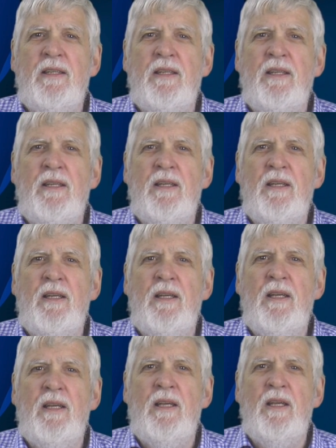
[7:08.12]

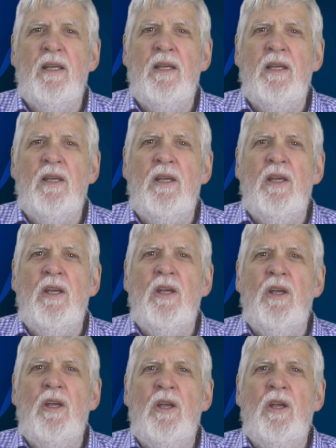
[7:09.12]

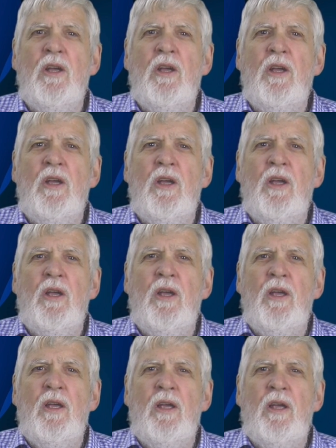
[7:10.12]

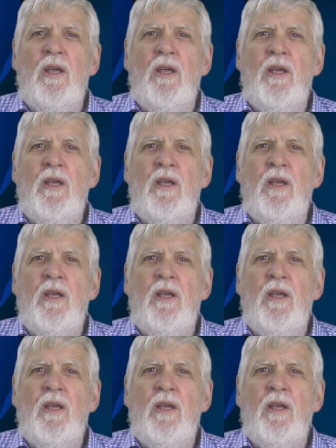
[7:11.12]
Nothing is said.